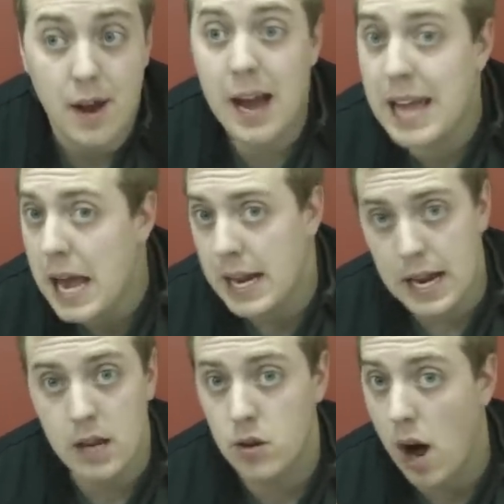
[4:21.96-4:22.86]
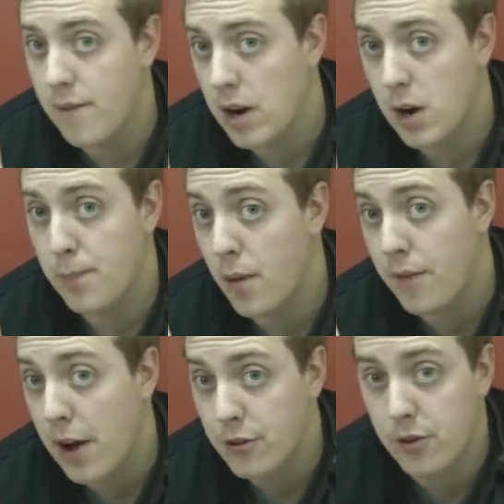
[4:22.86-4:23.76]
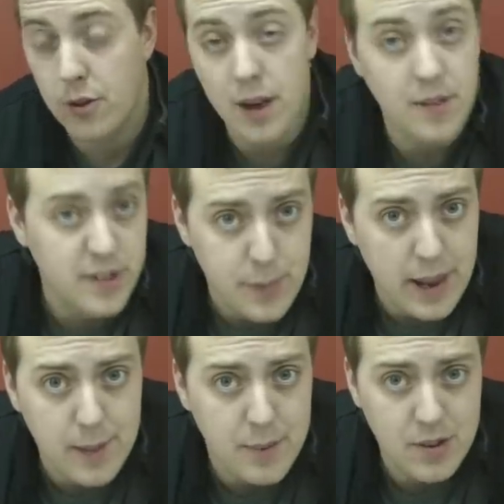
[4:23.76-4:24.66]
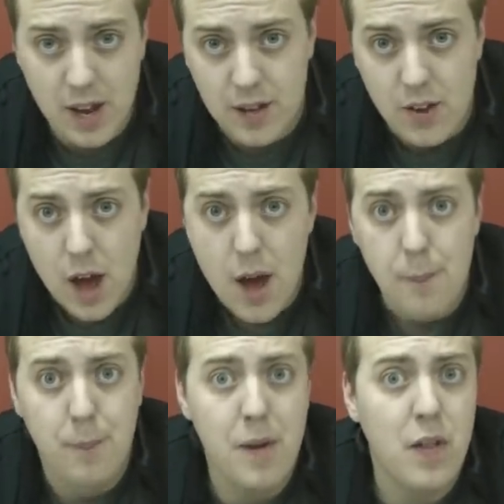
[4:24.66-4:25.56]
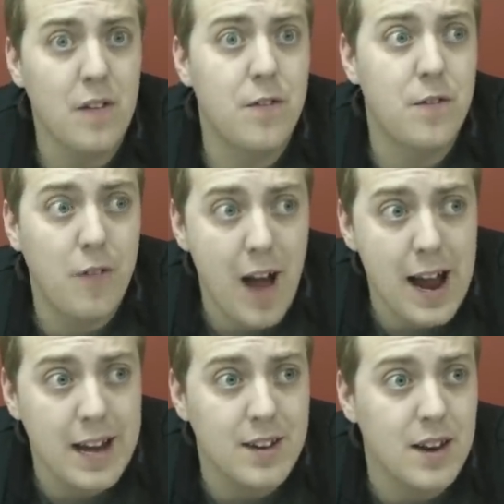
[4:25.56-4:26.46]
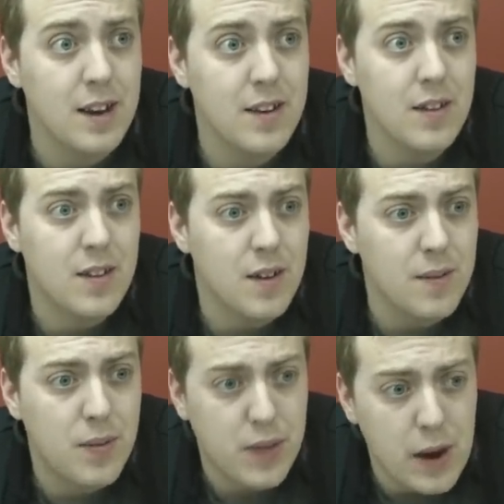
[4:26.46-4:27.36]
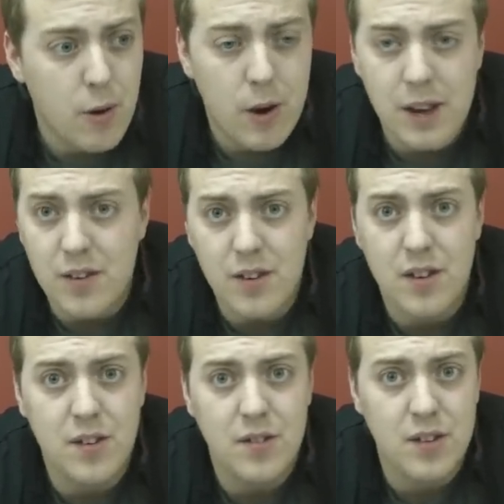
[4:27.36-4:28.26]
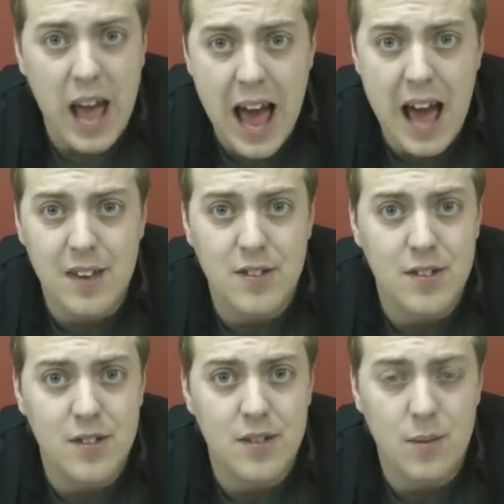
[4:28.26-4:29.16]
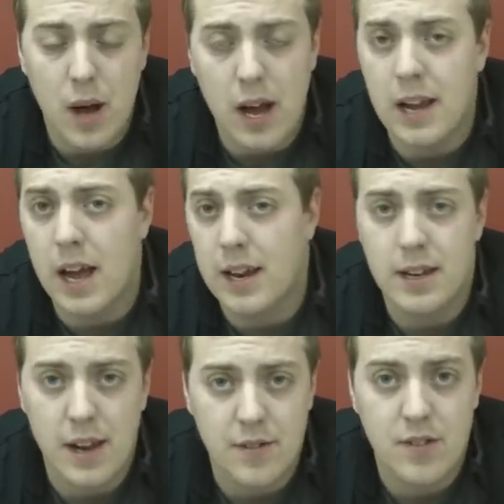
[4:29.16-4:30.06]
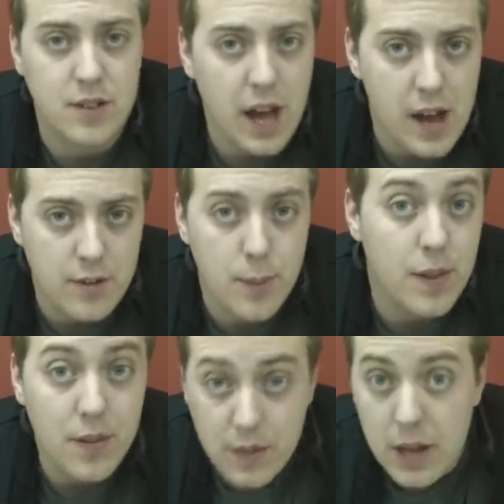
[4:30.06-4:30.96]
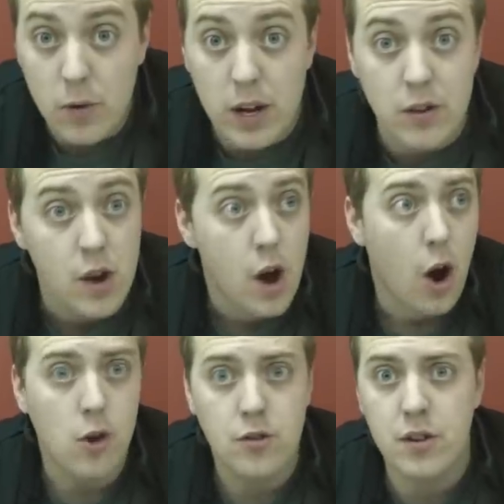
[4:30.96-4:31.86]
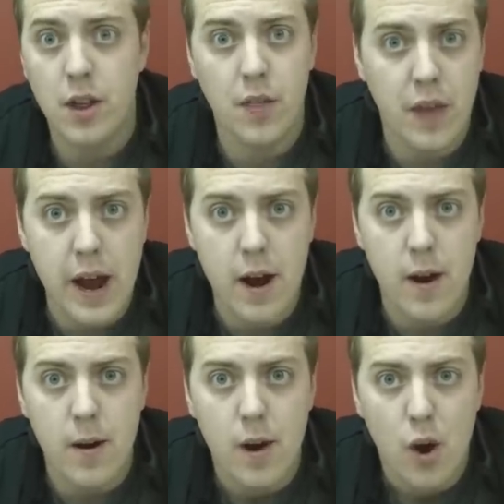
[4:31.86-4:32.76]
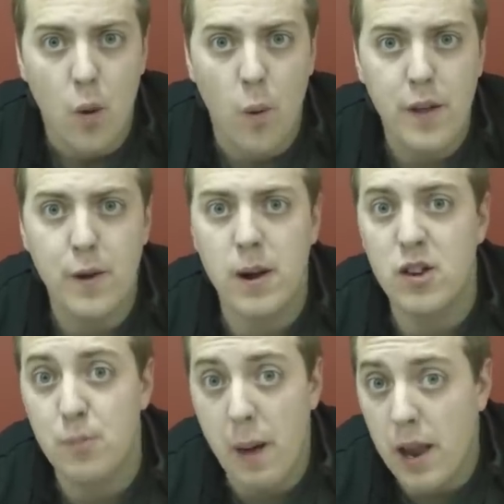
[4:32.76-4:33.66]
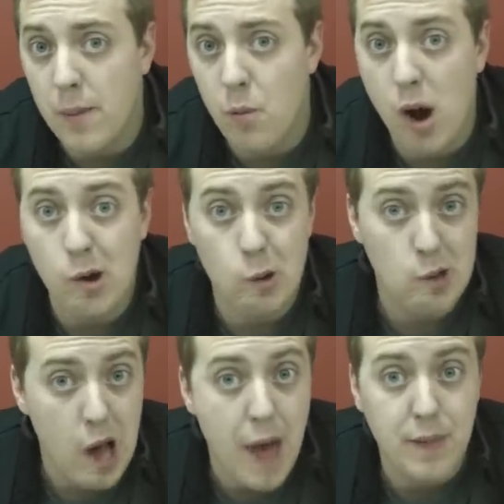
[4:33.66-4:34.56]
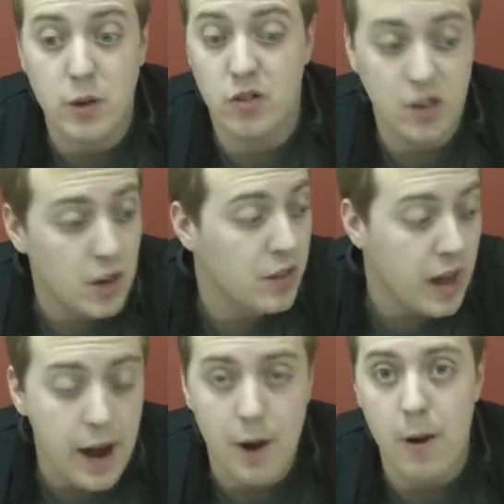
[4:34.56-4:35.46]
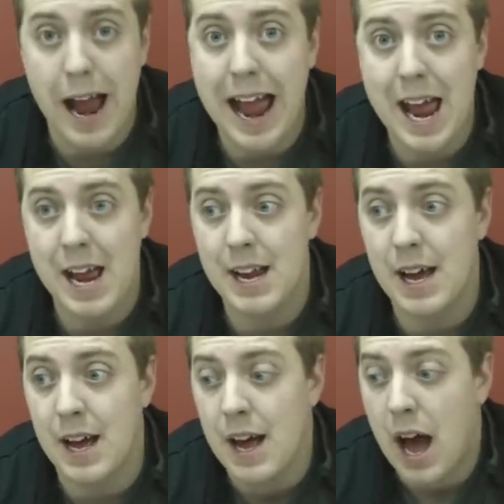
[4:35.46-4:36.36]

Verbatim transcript: I get it. It's not very professional to have spelling mistakes. But the fight, the theories and the stats, well, okay, I didn't have stats, but the theories are still there, whether I spell them wrong or not, they're still there, and